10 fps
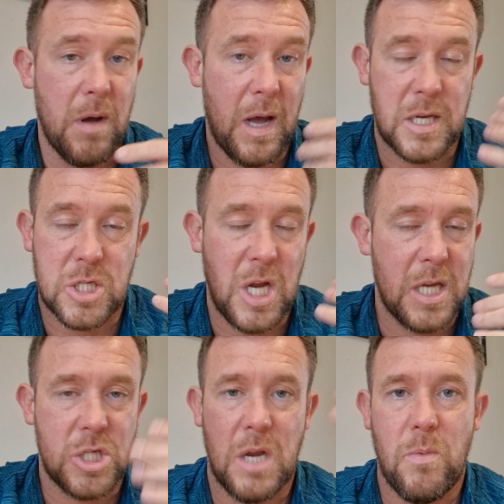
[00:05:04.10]
a
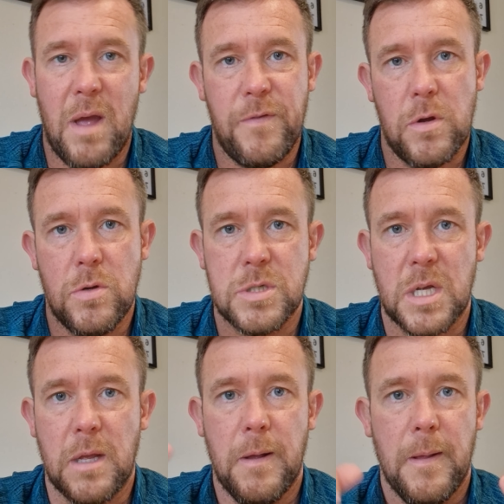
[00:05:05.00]
check chain, whatever you're
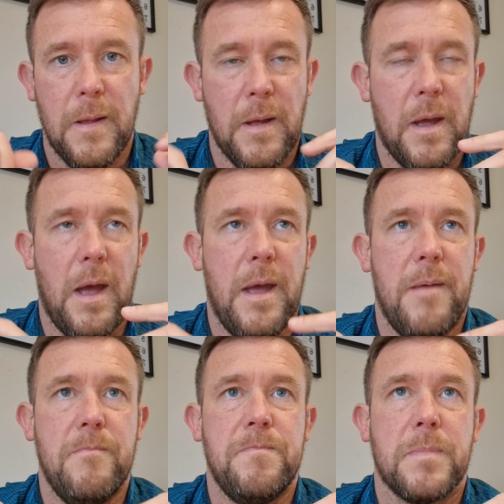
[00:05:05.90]
using,
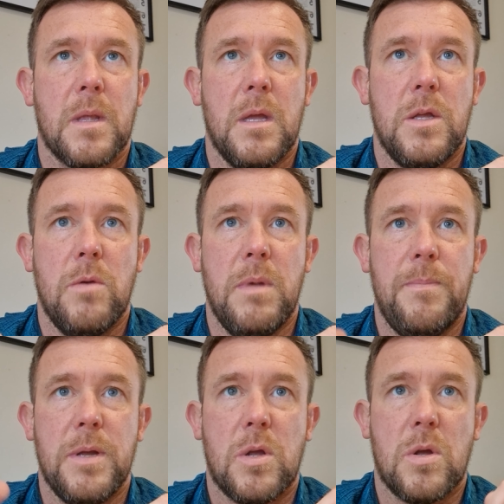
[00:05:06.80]
you
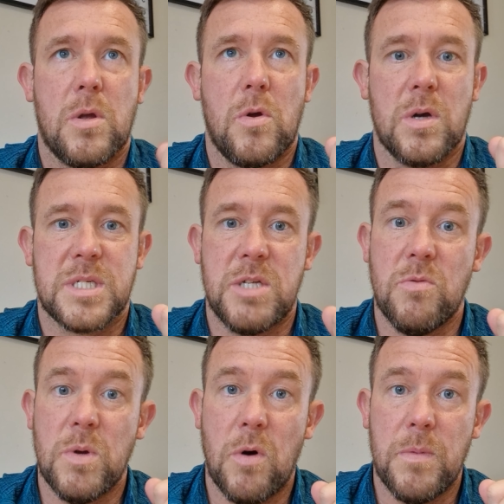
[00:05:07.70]
maybe got a
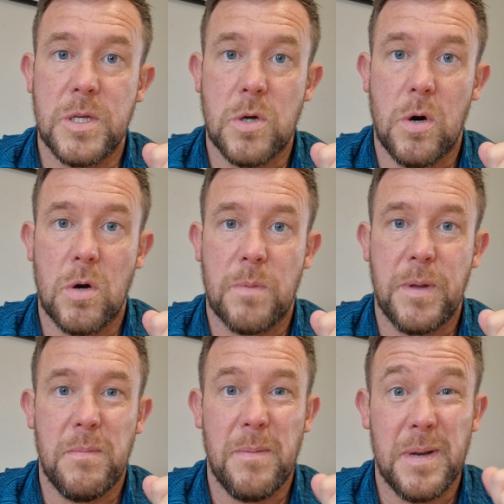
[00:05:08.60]
steering wheel on the dog,
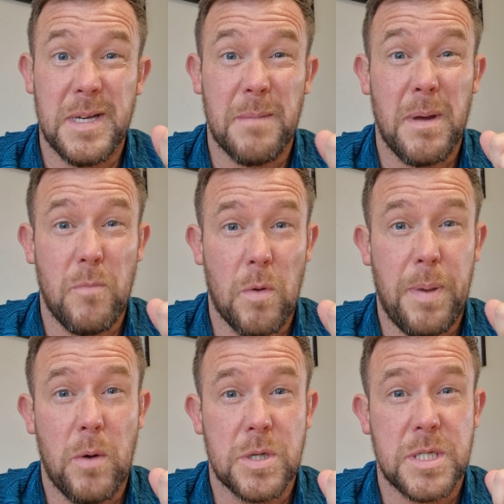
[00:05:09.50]
but you maybe need a bit more
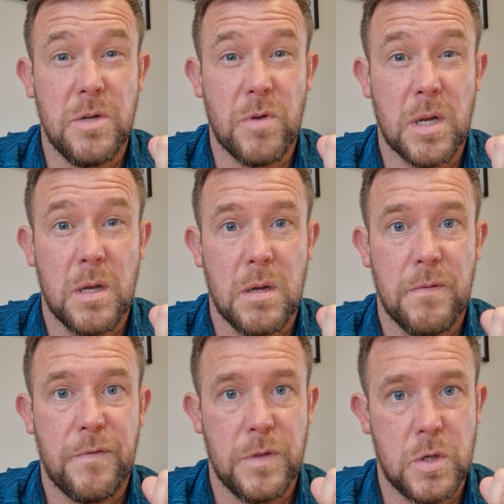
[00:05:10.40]
power steering
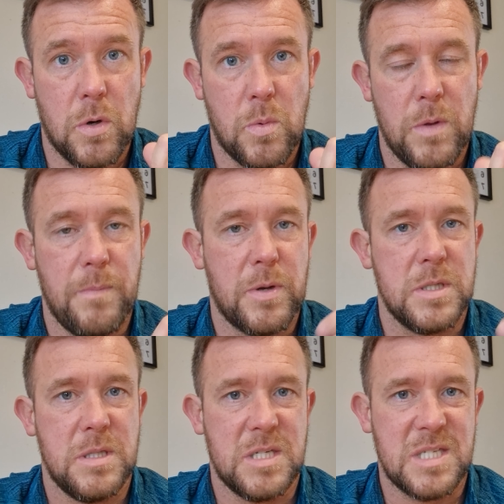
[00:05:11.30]
for the dog, whether
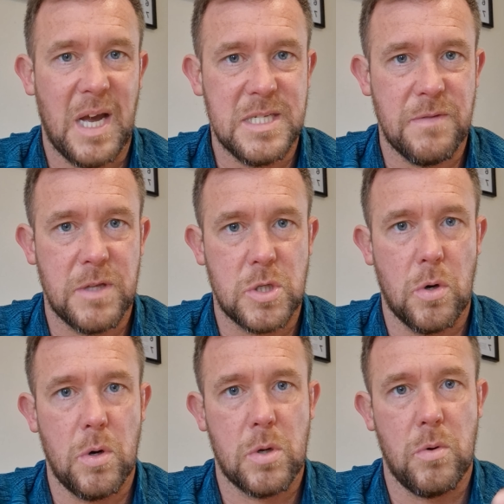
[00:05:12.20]
because of the size of the
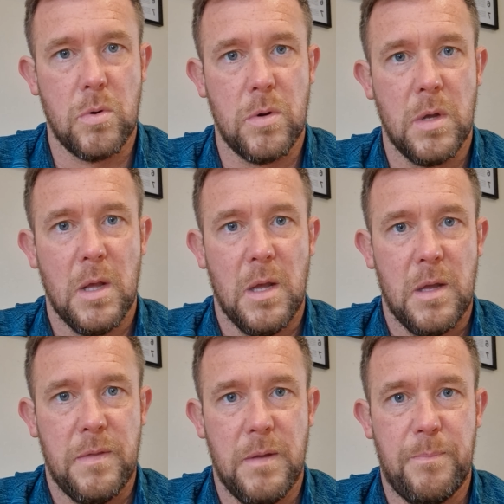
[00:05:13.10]
dog or
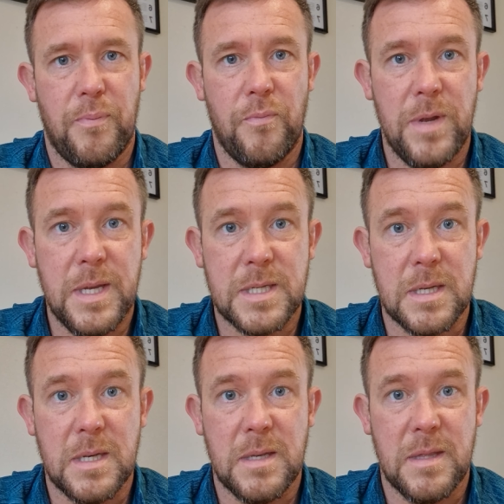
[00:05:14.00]
the breed
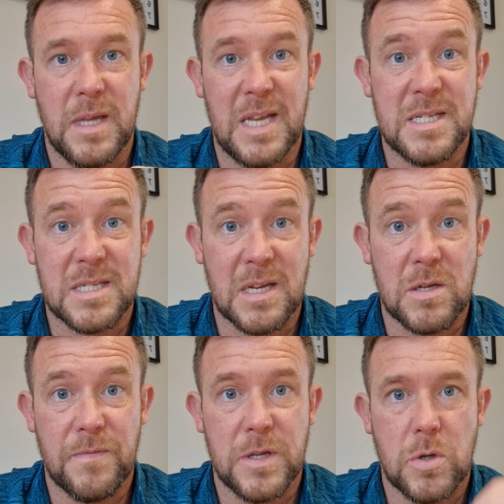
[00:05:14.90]
and the
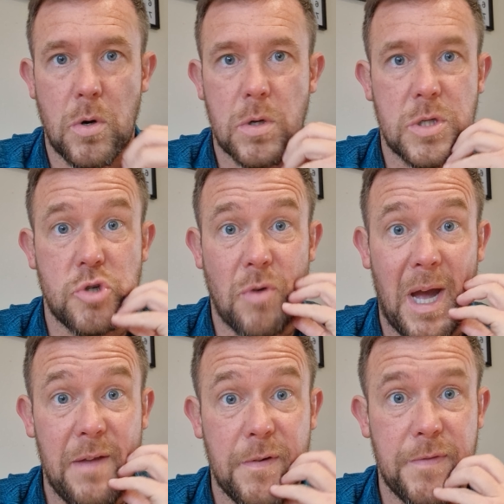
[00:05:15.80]
instinct of the dog, the
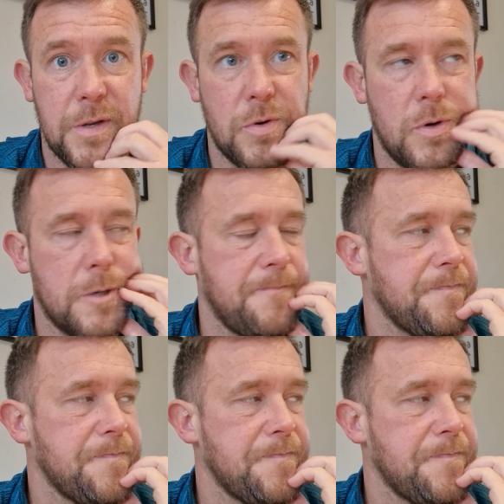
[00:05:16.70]
drive of the dog,